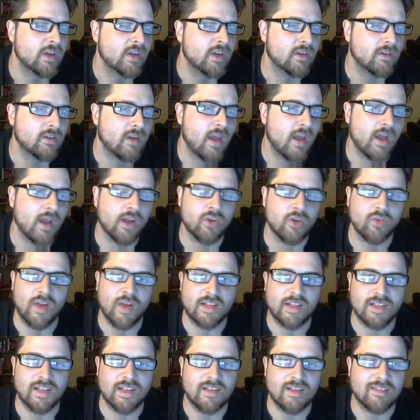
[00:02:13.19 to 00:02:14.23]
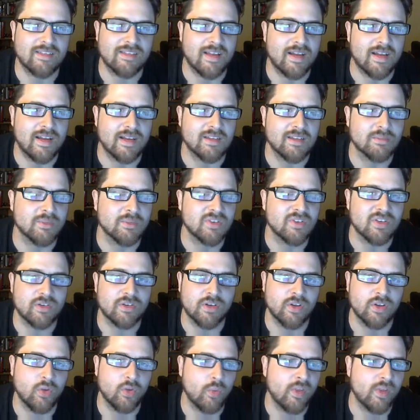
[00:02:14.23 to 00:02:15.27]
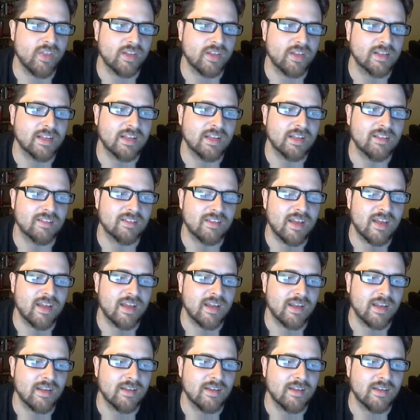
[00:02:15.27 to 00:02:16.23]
a correctly assigned material with at least a